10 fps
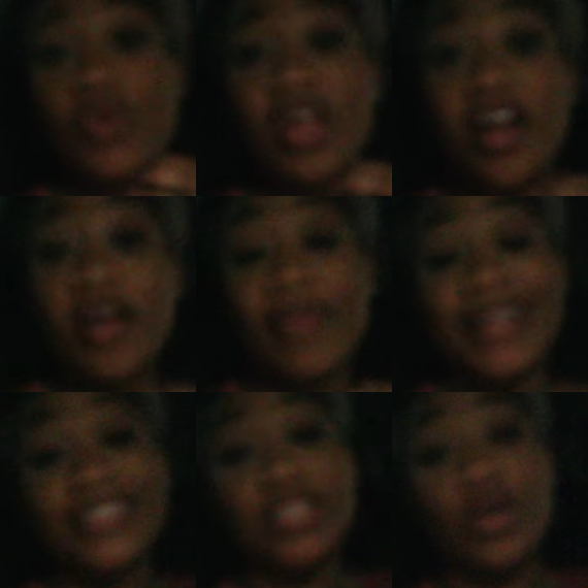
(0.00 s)
we are
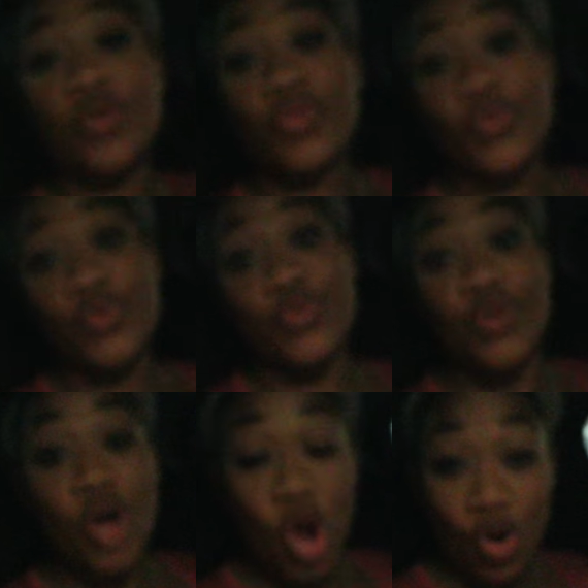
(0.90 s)
about to go through
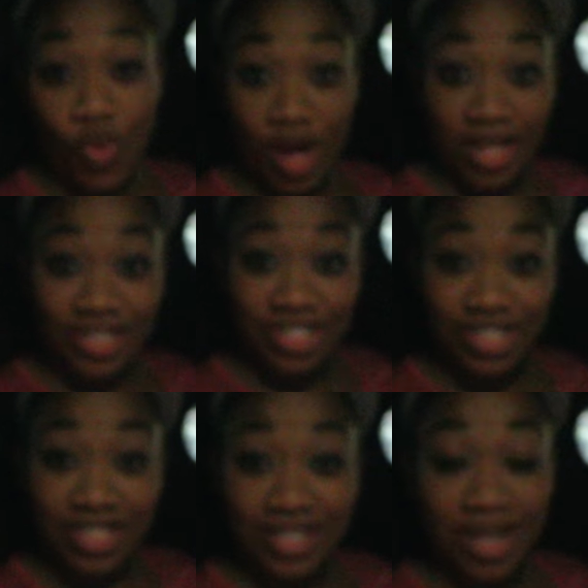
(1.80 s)
the car
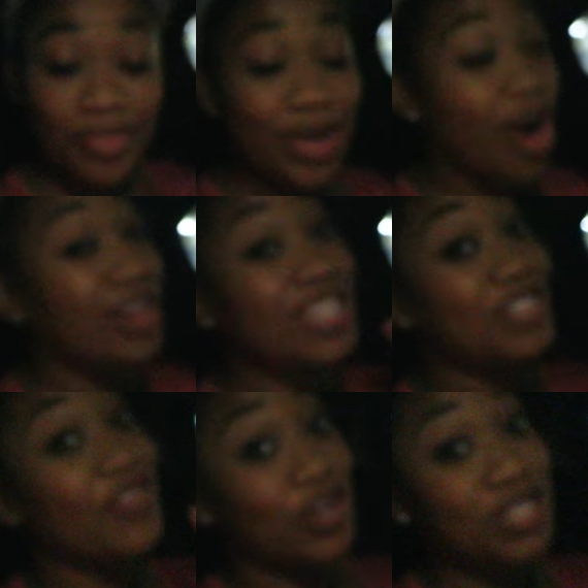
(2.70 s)
wash. It's gonna be
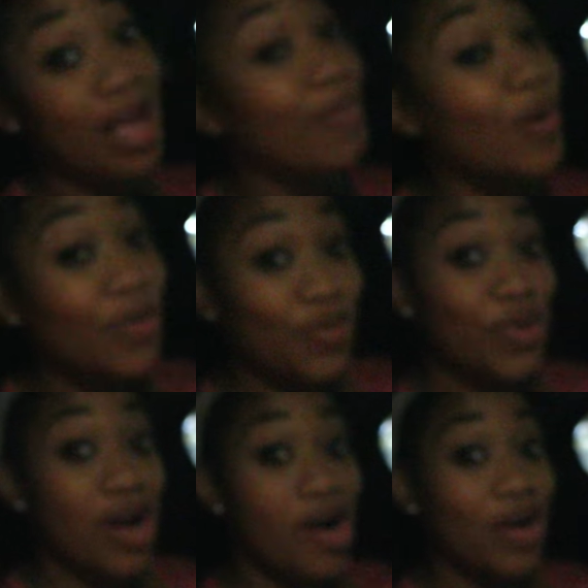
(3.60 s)
Harlyn's first time going through the
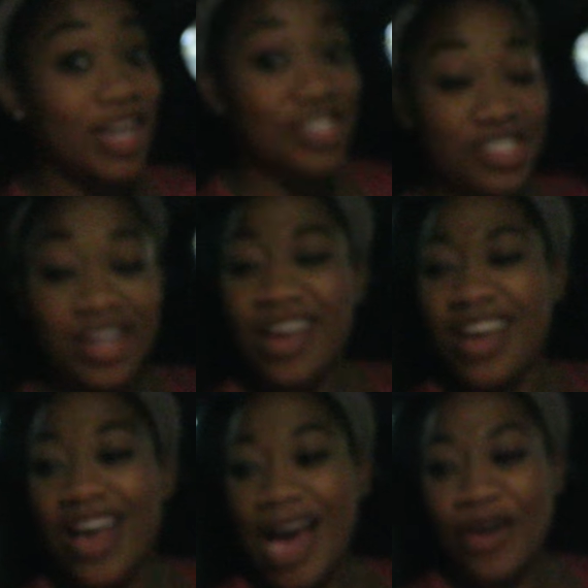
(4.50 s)
car wash.
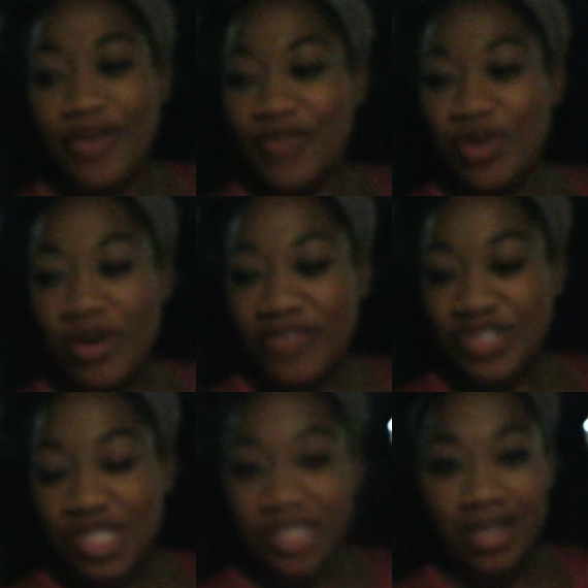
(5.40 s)
I don't even know if
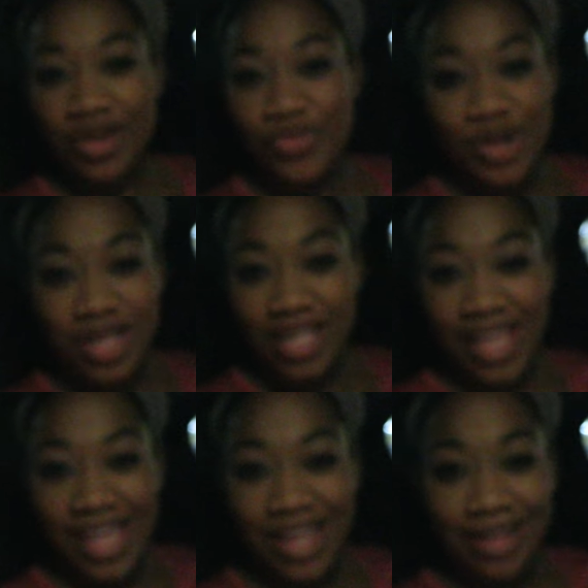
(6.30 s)
she's gonna
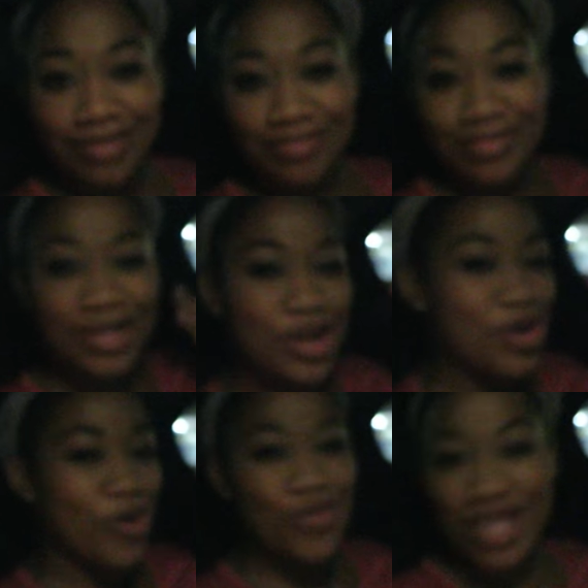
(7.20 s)
really
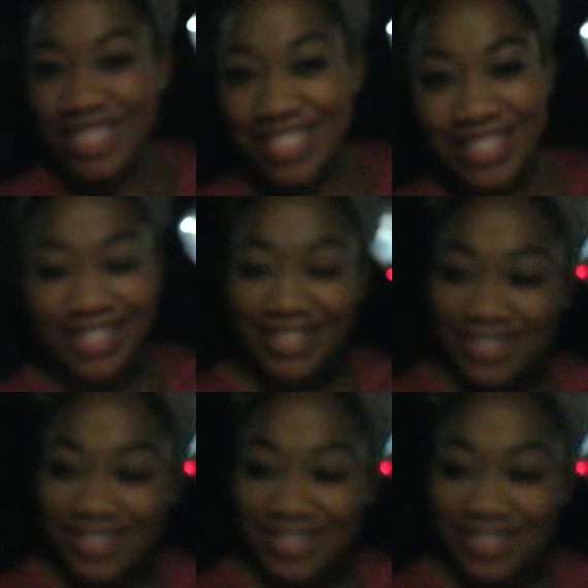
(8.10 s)
notice,